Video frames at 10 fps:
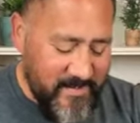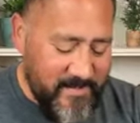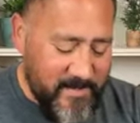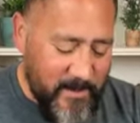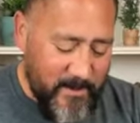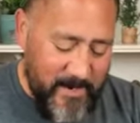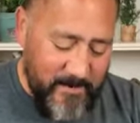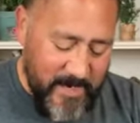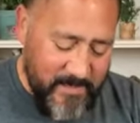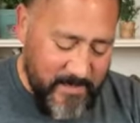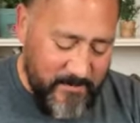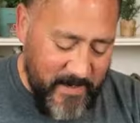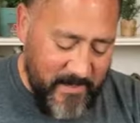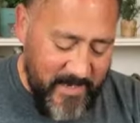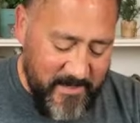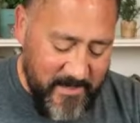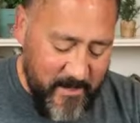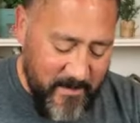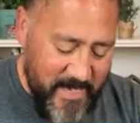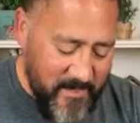So I, I just felt led to
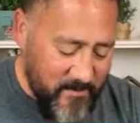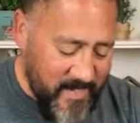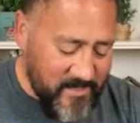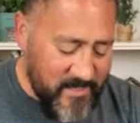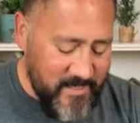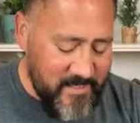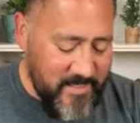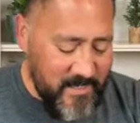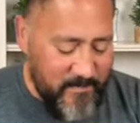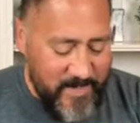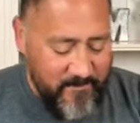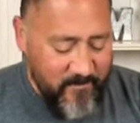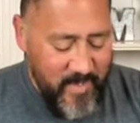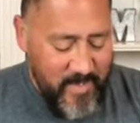go that direction this evening.